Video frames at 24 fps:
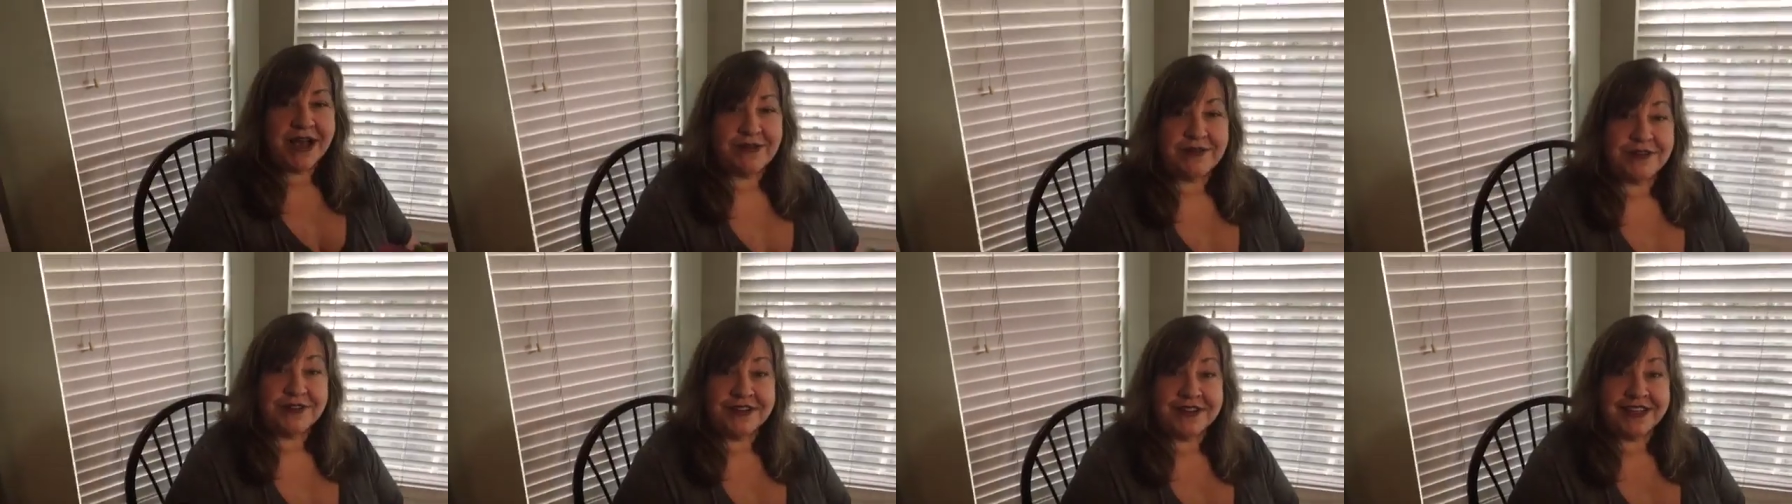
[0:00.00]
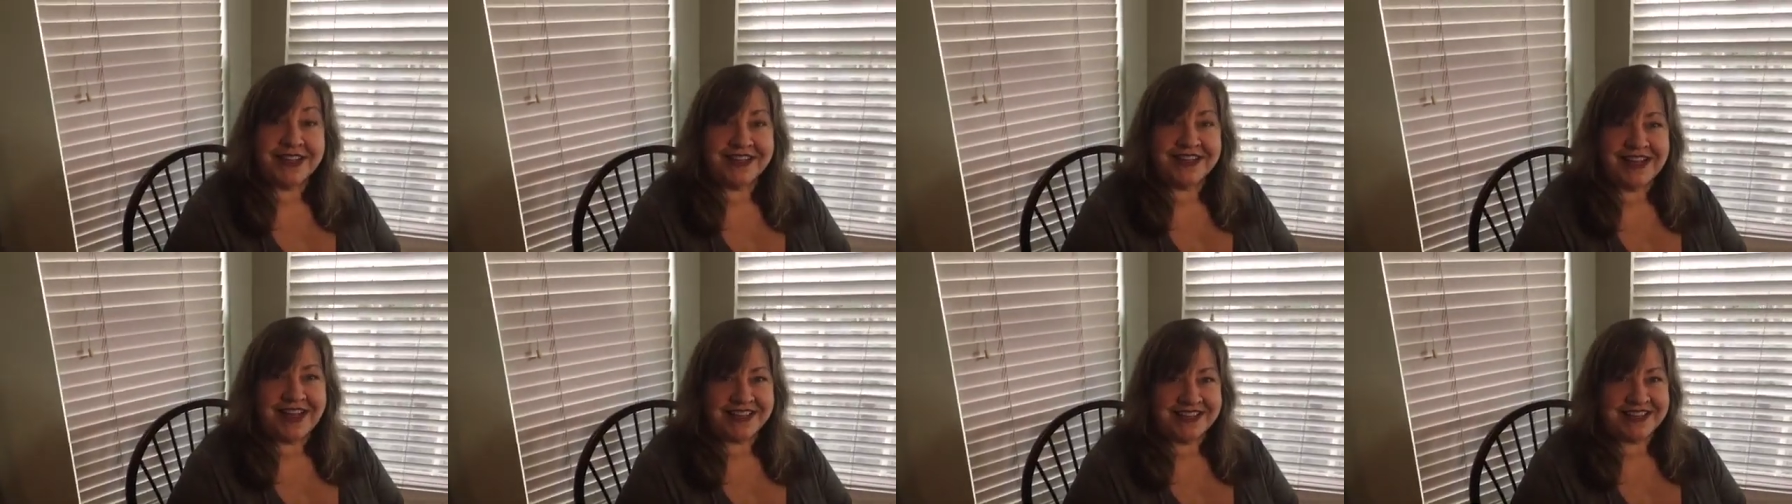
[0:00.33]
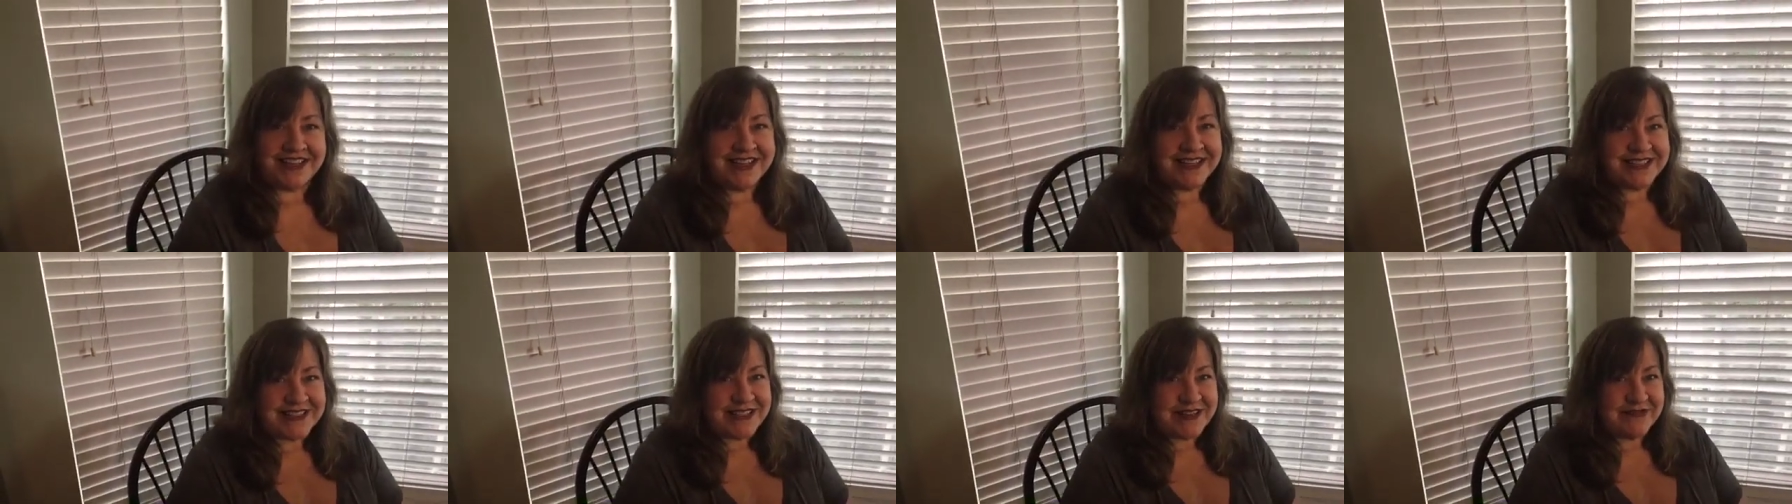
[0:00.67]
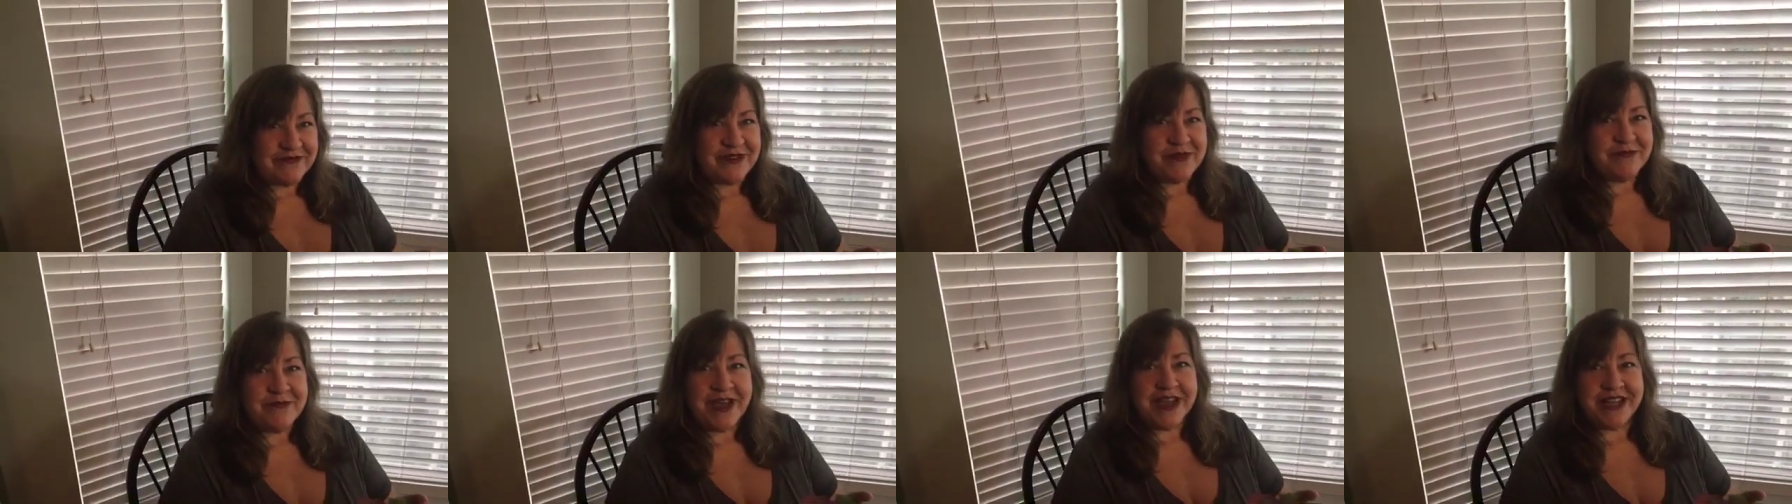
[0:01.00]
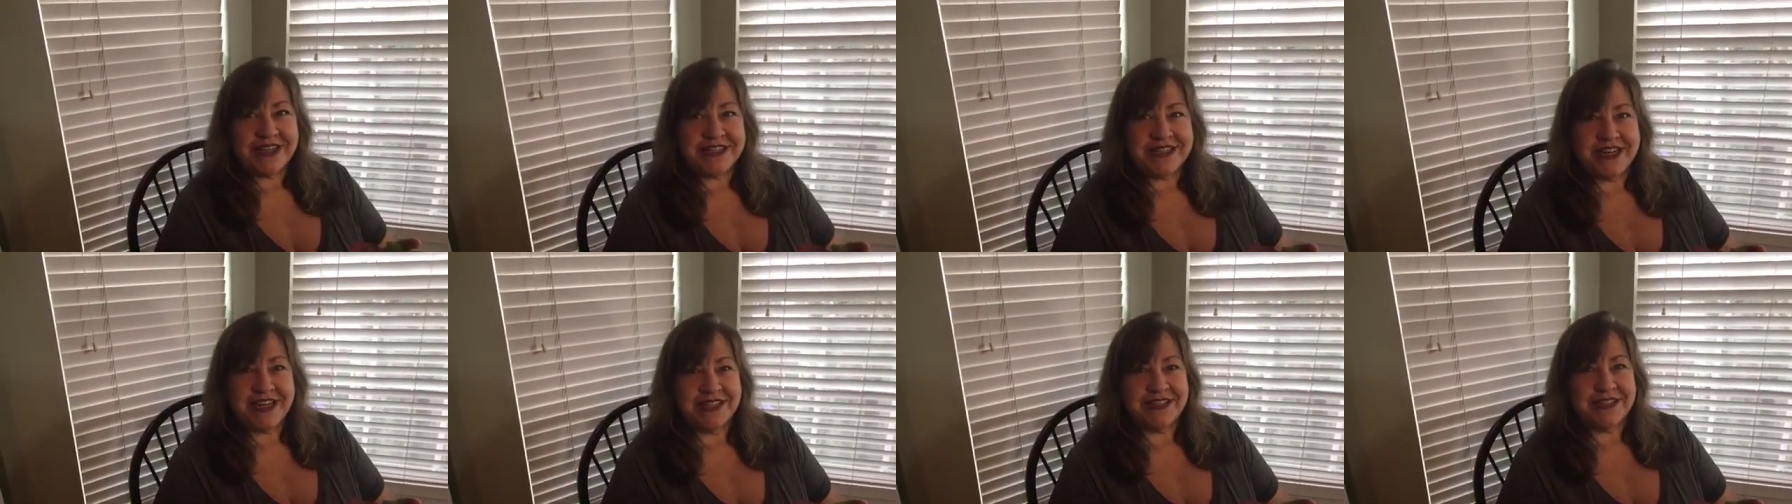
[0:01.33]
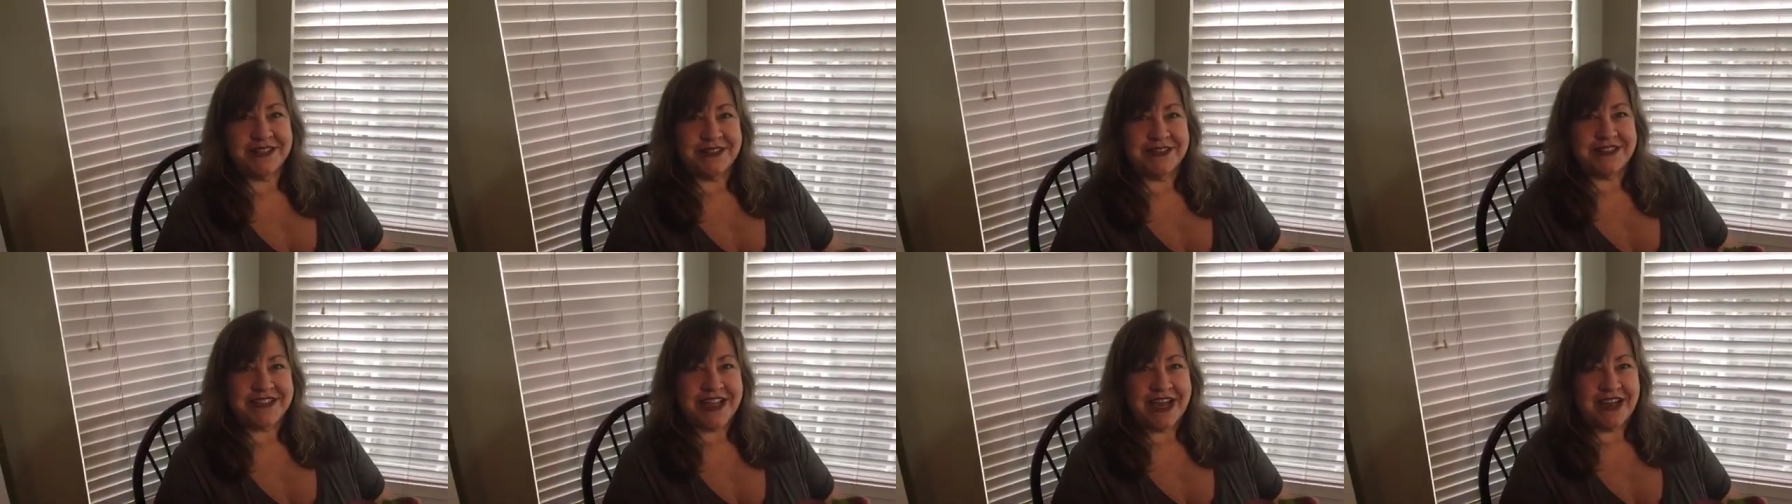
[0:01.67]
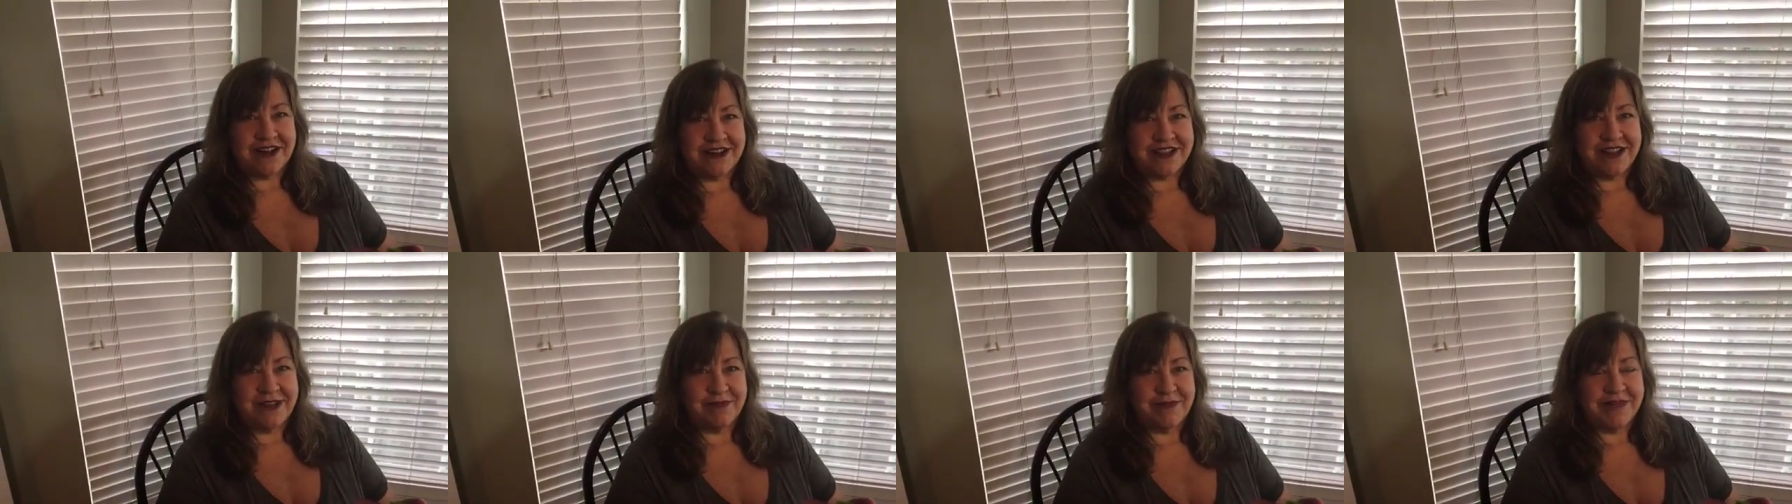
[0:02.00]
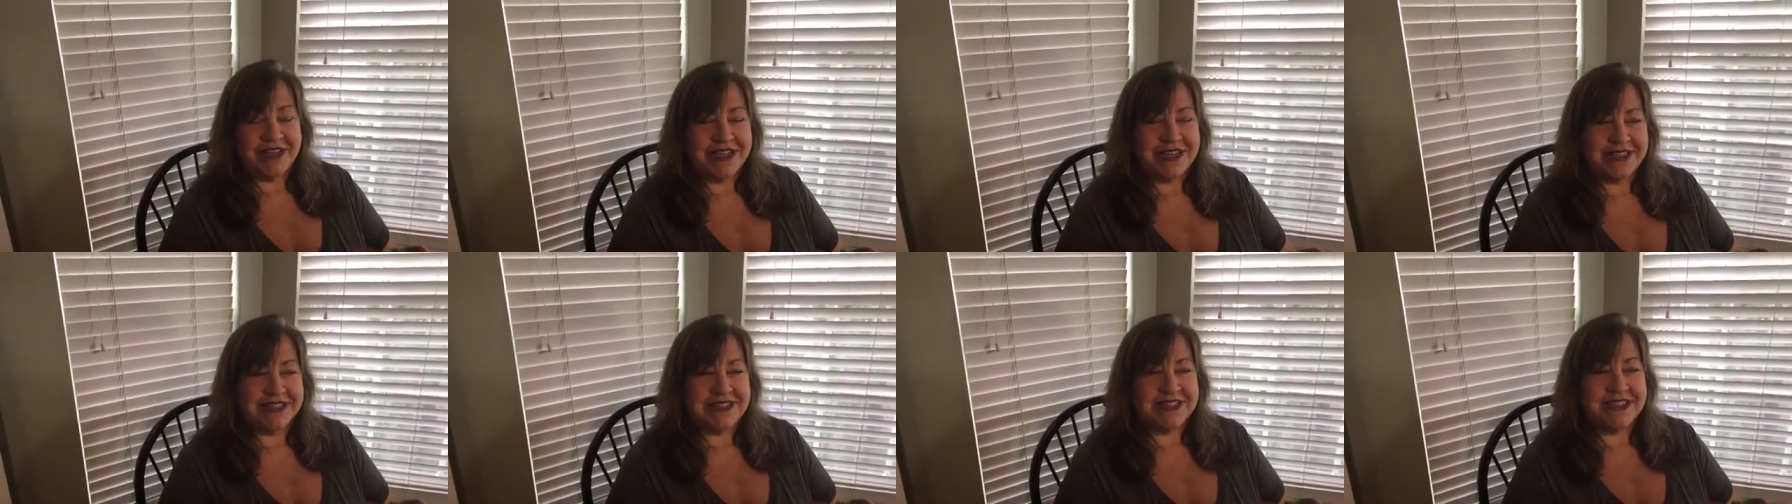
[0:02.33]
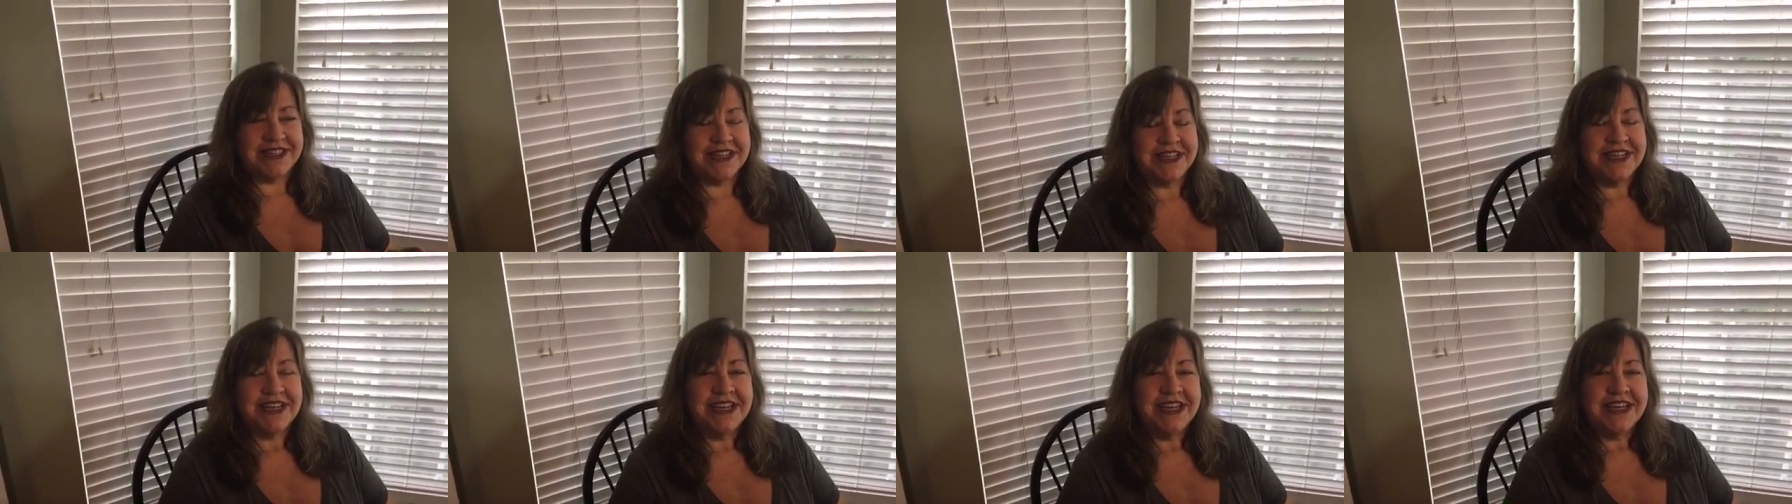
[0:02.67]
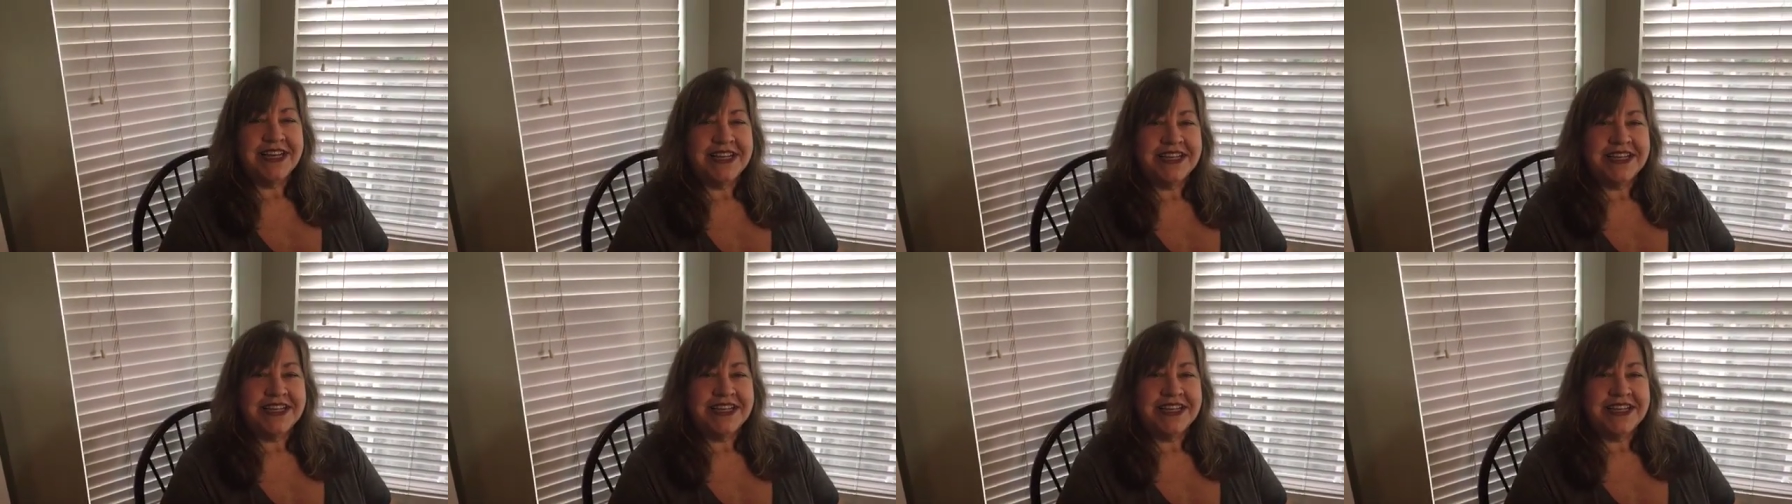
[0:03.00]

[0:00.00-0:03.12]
out looking like this if you make jigglers out of them, because the